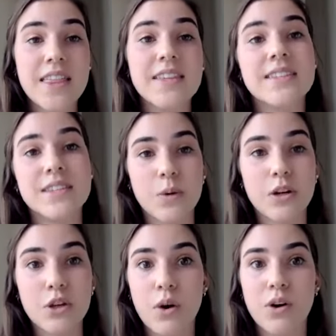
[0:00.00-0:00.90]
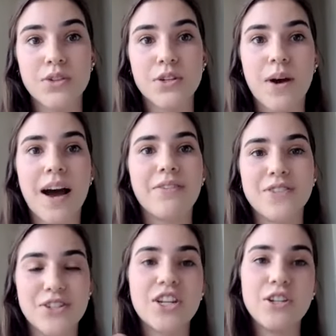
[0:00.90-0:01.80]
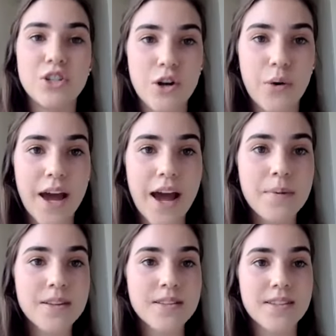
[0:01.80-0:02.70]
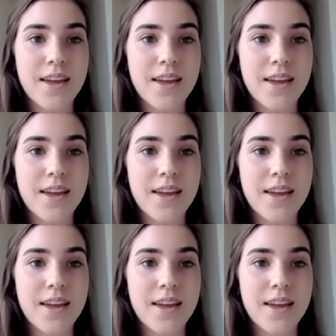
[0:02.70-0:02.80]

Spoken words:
this is where you also have to change your own habits